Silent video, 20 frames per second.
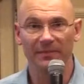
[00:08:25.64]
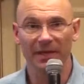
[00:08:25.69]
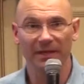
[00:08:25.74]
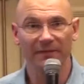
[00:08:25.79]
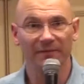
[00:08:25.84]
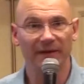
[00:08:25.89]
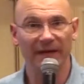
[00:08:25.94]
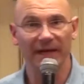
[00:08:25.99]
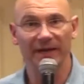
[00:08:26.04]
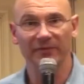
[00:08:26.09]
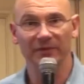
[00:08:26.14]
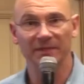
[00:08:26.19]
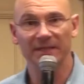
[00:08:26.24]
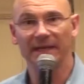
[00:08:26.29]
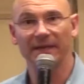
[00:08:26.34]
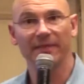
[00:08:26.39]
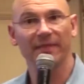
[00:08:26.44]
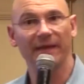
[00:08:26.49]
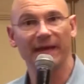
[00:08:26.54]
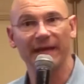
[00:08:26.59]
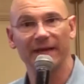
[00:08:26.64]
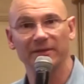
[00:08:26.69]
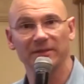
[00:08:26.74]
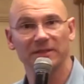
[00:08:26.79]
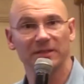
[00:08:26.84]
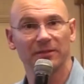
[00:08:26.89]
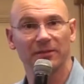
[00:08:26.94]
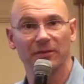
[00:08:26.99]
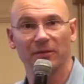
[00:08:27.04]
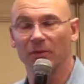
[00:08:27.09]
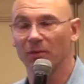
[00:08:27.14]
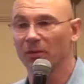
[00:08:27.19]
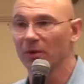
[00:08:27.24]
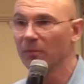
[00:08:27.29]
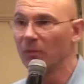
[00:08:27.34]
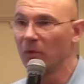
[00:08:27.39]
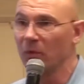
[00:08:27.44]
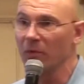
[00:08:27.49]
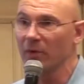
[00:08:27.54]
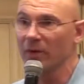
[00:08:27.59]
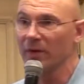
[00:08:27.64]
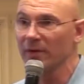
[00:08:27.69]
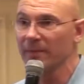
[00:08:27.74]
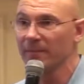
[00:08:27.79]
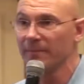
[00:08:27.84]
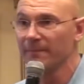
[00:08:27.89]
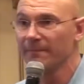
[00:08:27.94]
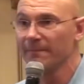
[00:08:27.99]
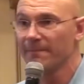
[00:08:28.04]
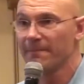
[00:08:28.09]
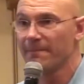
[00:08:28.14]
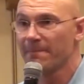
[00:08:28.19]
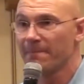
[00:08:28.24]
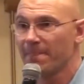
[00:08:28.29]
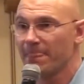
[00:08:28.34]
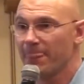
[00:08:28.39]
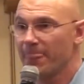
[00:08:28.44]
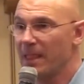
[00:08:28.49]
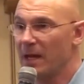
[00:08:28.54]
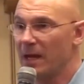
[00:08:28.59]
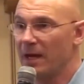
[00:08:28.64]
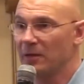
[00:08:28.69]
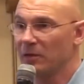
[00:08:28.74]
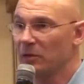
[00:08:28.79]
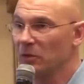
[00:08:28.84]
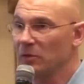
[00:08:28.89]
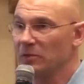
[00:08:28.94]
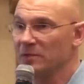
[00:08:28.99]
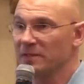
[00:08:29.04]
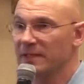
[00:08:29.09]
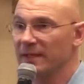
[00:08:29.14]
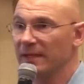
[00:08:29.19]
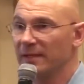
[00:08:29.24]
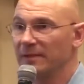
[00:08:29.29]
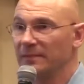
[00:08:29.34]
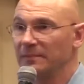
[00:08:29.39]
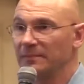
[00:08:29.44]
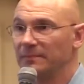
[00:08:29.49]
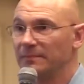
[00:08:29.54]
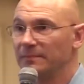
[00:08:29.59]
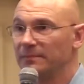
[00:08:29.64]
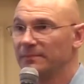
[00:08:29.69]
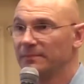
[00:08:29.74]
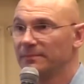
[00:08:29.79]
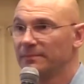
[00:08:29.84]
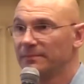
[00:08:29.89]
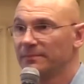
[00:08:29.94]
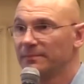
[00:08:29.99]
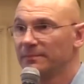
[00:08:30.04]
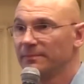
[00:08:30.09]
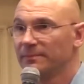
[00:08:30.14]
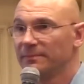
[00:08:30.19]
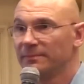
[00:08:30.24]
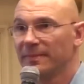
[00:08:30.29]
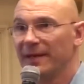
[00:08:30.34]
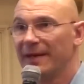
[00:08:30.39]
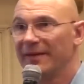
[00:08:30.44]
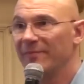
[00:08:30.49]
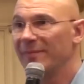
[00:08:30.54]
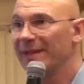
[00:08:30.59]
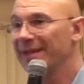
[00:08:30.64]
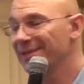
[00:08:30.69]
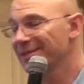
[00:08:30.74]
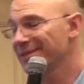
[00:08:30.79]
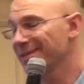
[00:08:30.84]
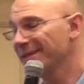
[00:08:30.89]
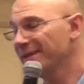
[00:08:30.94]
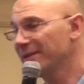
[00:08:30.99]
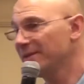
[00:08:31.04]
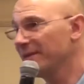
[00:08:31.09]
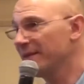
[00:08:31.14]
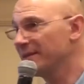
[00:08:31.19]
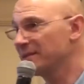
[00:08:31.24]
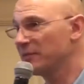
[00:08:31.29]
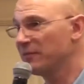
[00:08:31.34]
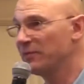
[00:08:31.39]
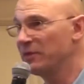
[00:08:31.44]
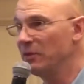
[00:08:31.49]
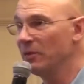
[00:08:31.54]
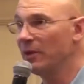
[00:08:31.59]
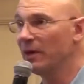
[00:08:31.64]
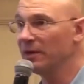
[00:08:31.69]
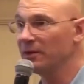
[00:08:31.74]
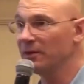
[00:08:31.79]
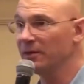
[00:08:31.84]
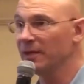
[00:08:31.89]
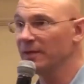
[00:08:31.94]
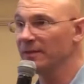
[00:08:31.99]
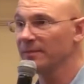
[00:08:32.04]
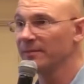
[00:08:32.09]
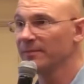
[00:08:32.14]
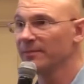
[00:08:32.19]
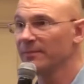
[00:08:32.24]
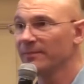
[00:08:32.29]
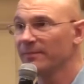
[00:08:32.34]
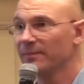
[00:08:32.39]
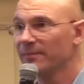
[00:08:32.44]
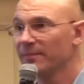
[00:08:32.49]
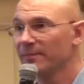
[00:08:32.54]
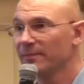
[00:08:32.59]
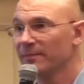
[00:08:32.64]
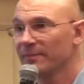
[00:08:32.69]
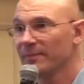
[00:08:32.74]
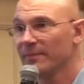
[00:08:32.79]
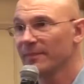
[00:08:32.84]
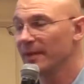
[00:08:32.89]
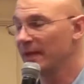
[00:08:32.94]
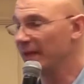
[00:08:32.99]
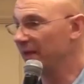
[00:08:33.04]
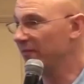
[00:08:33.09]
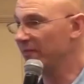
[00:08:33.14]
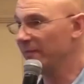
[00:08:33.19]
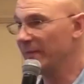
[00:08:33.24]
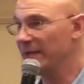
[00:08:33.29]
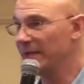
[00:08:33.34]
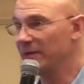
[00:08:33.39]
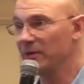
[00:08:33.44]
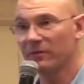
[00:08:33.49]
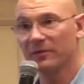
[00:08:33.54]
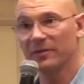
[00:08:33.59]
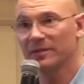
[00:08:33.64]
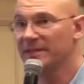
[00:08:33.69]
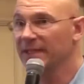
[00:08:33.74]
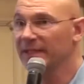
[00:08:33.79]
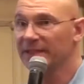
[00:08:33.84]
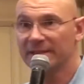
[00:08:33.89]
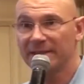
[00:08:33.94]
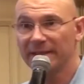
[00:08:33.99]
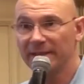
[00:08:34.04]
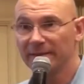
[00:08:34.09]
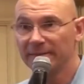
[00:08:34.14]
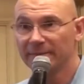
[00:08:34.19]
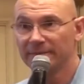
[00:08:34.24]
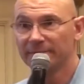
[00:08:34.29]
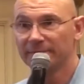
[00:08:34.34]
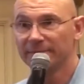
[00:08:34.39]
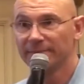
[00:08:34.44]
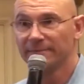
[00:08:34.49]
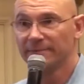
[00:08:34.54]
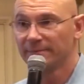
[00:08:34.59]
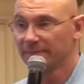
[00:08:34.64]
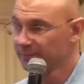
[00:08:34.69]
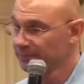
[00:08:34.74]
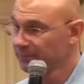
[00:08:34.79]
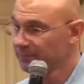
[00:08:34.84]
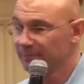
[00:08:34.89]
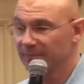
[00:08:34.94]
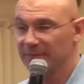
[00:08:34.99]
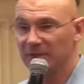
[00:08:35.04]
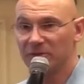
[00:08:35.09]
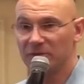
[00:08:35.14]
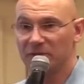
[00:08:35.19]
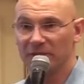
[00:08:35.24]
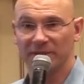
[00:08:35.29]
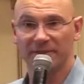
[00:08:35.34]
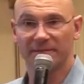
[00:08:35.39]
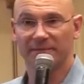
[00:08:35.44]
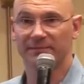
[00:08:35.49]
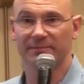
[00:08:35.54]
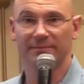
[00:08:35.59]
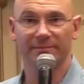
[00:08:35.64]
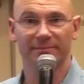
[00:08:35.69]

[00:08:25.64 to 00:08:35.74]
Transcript: make $5,000 or $10,000 or more on a wholesale. I've made as little as a few hundred. I've made over 60. You just